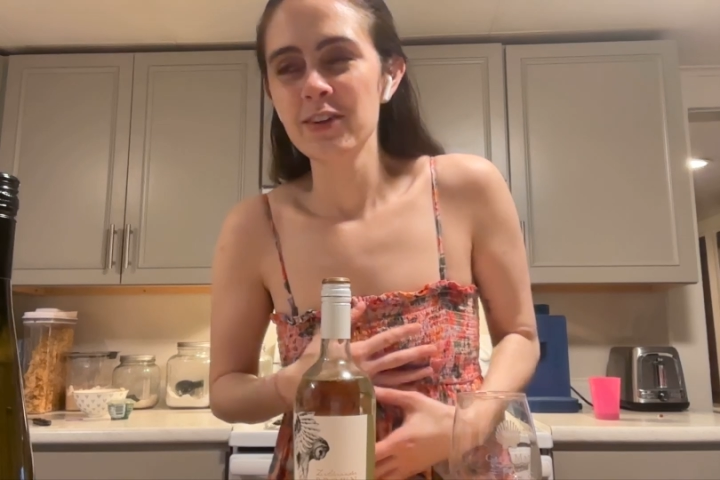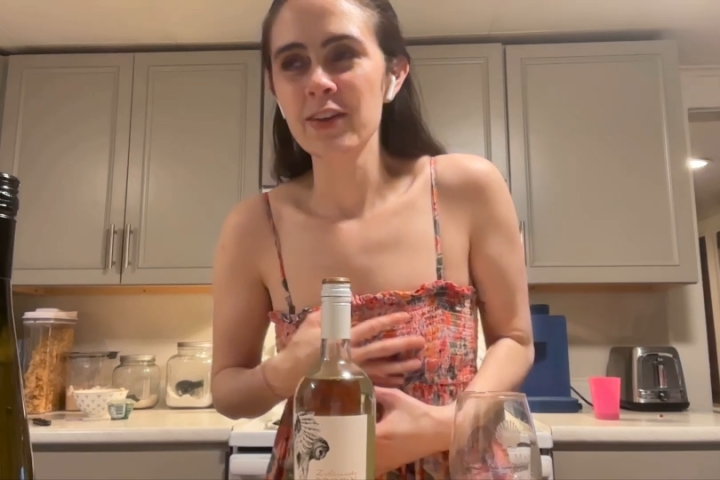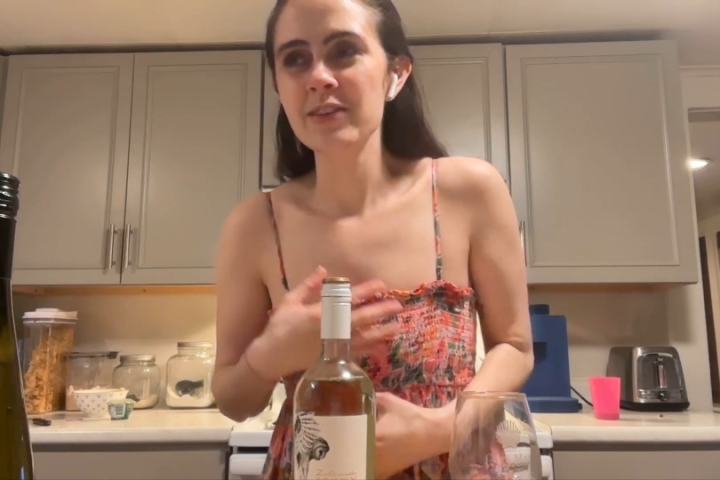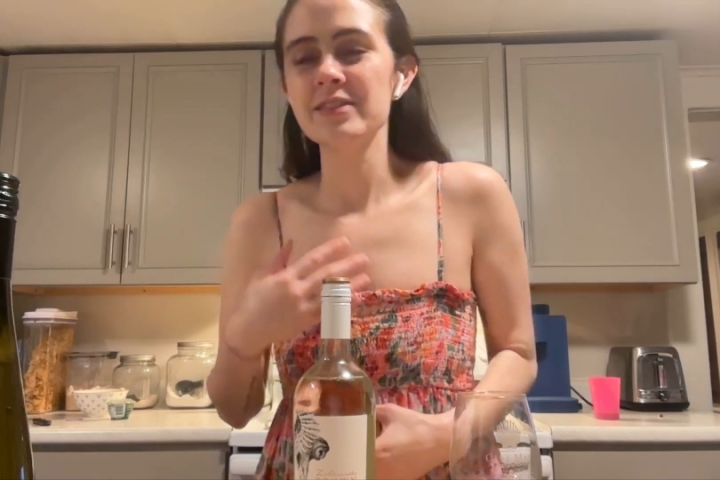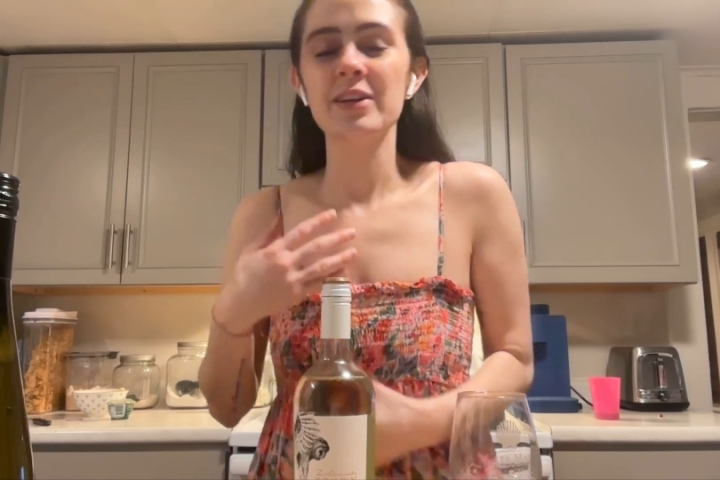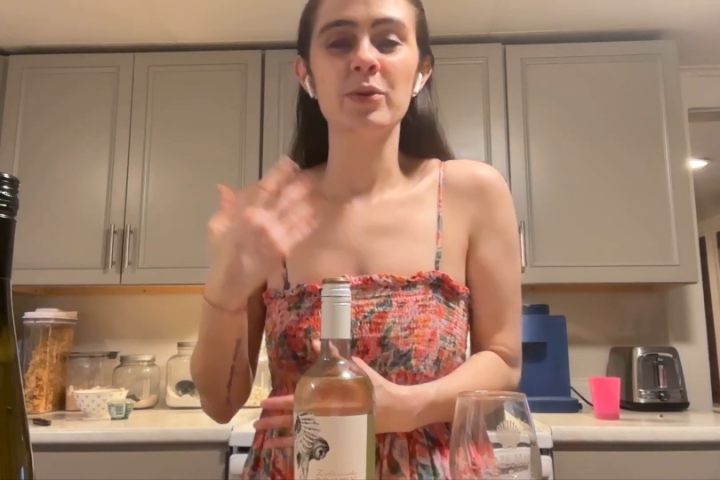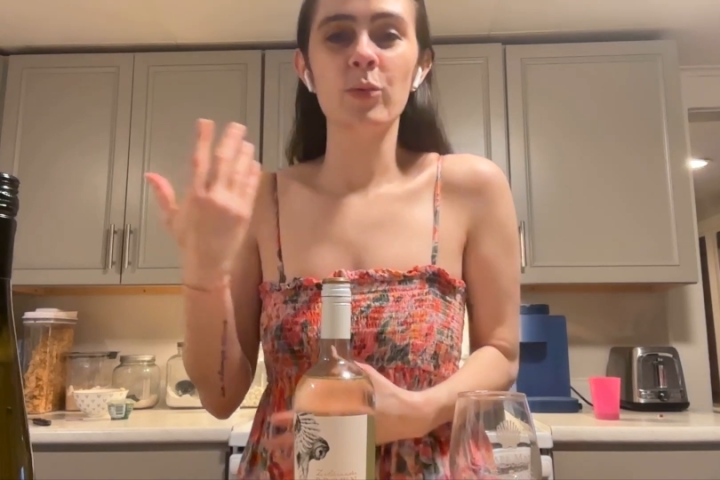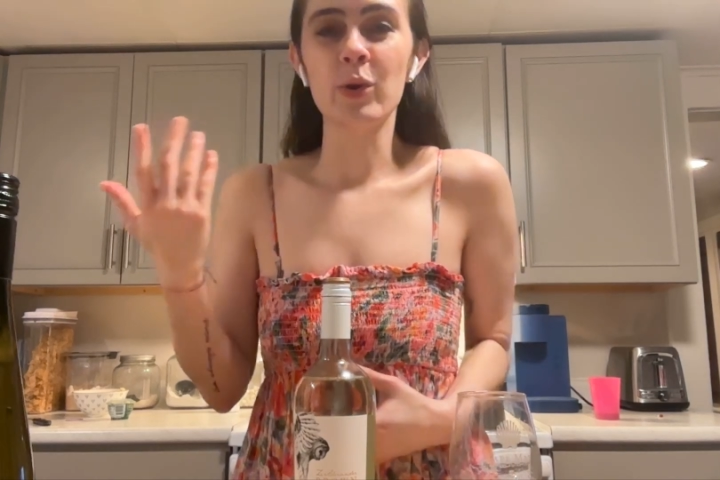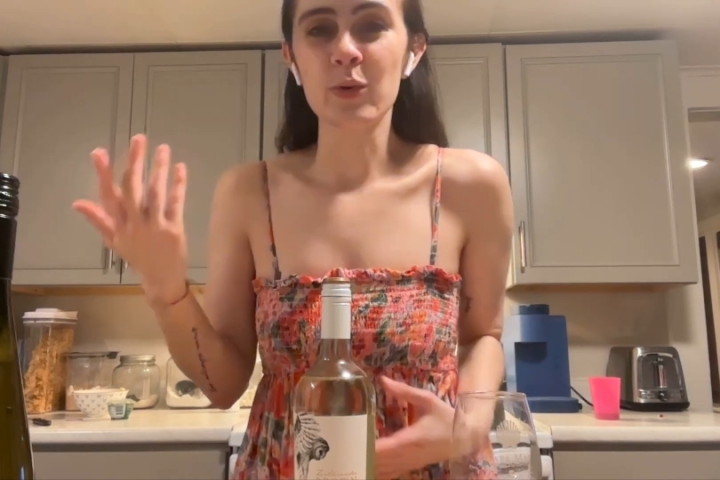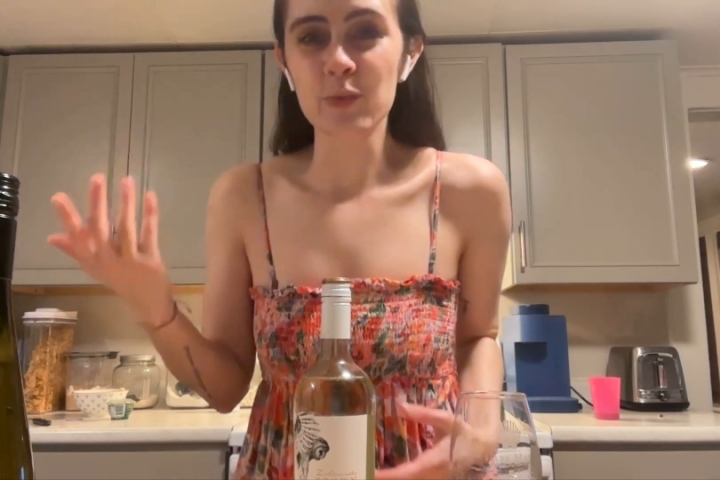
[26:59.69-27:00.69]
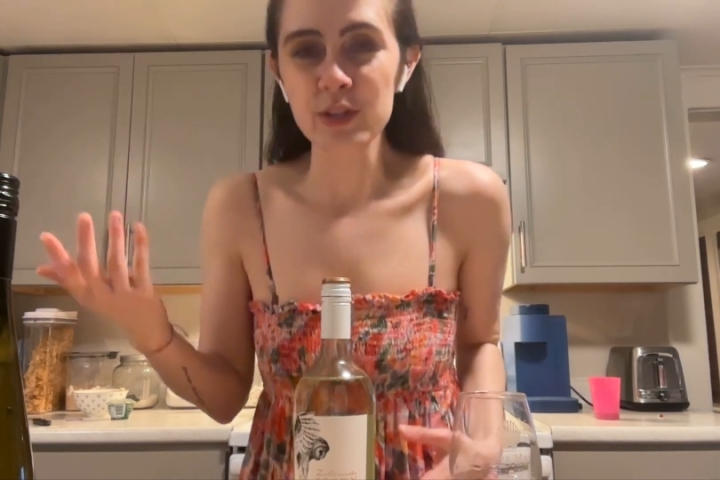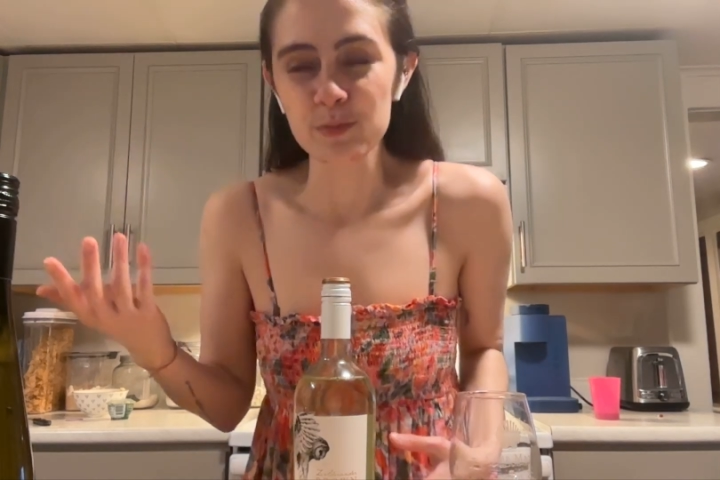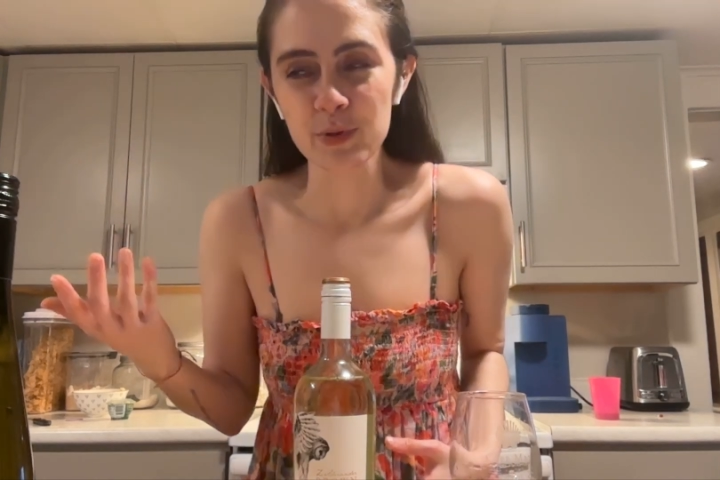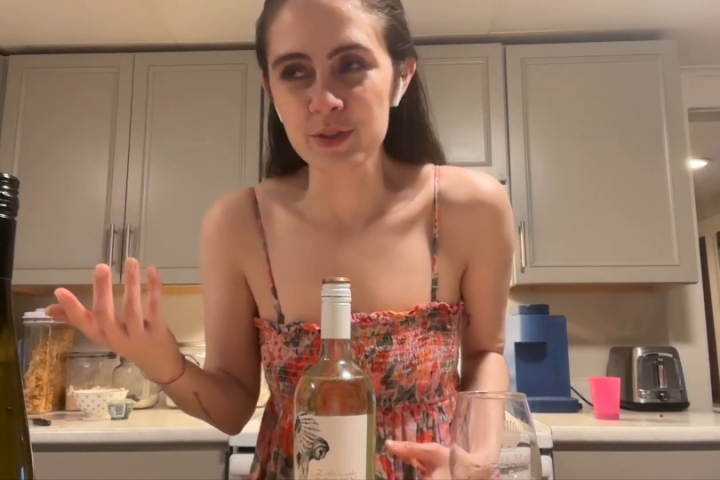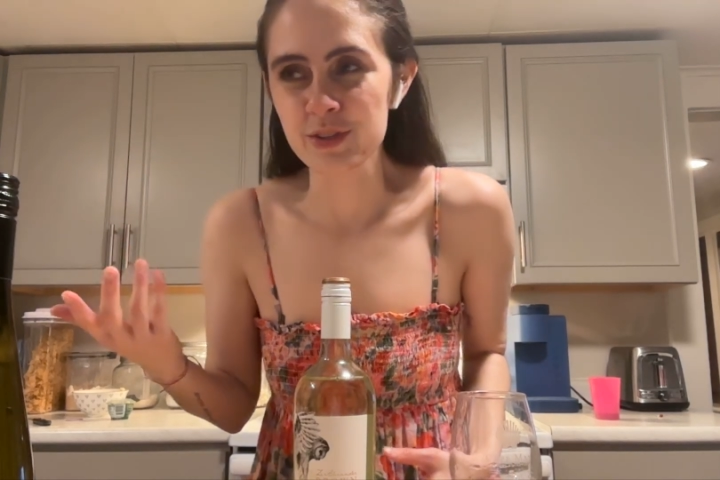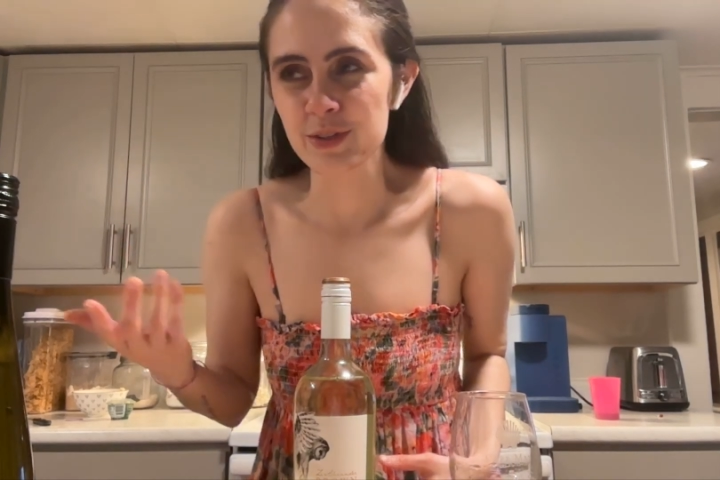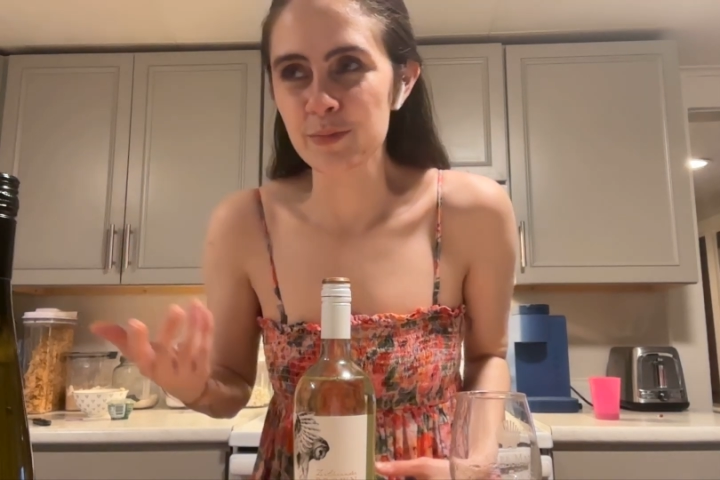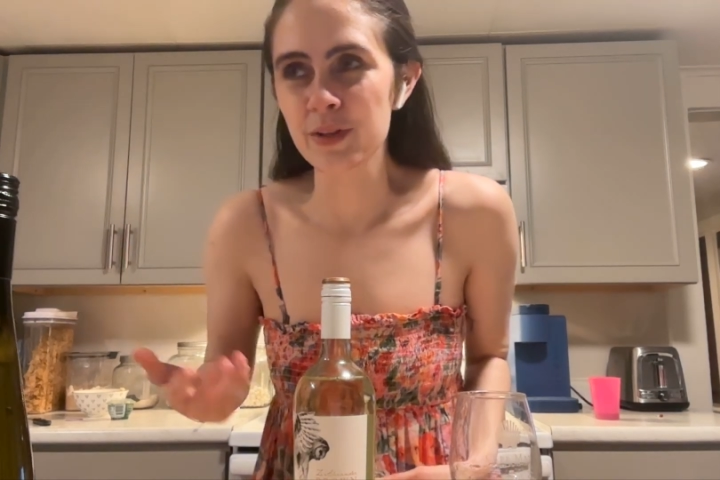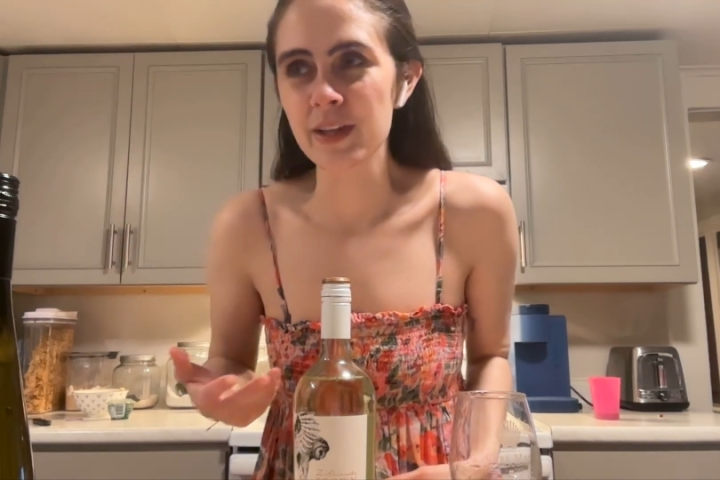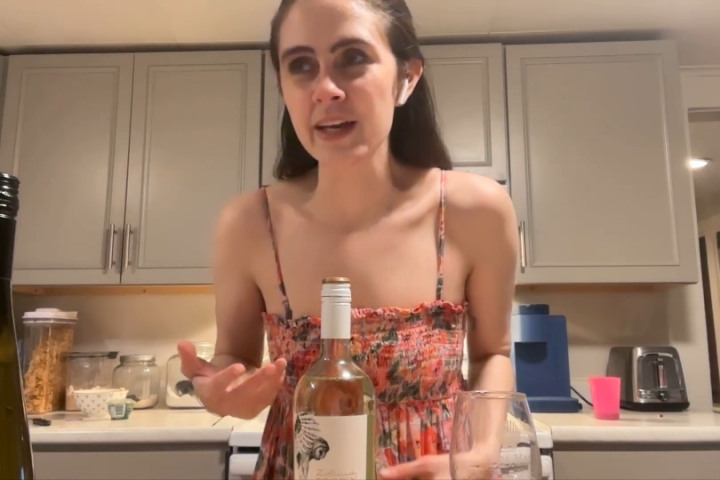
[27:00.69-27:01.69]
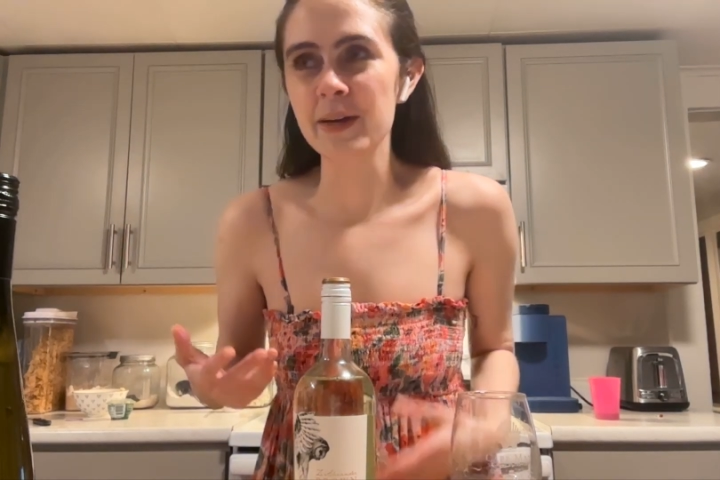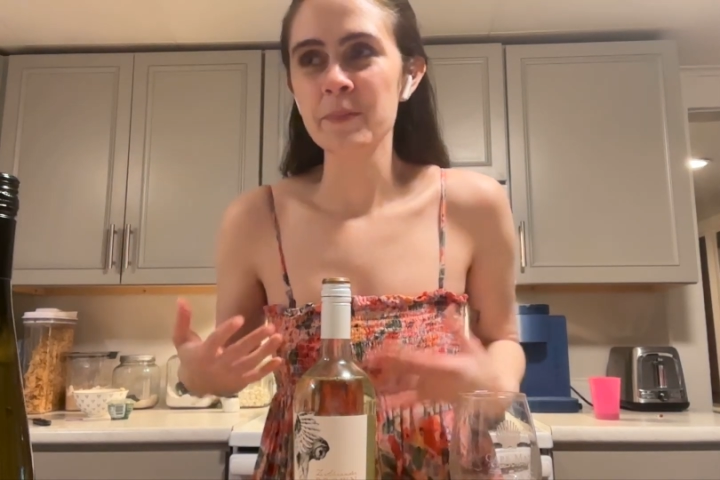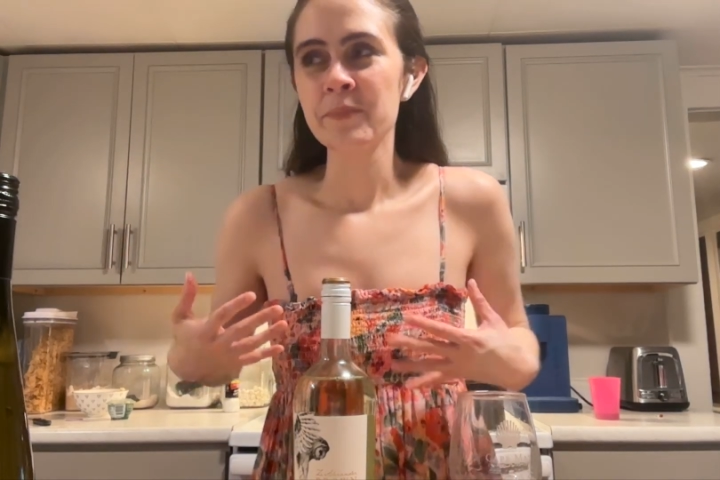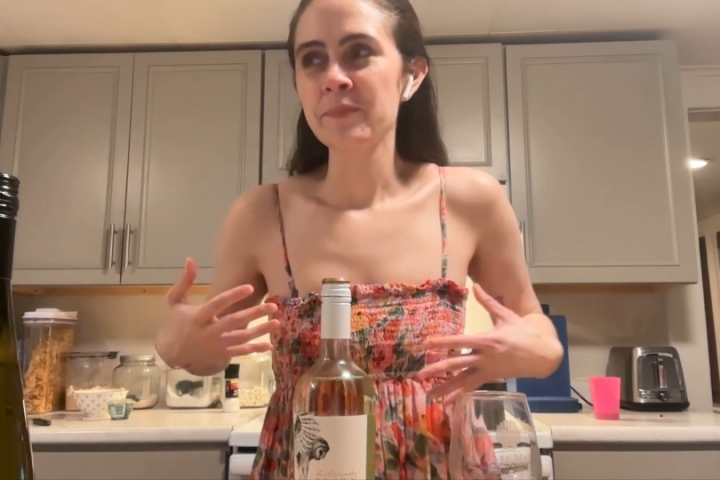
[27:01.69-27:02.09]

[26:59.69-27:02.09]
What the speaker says: not to say I don't want a rich person, but, like,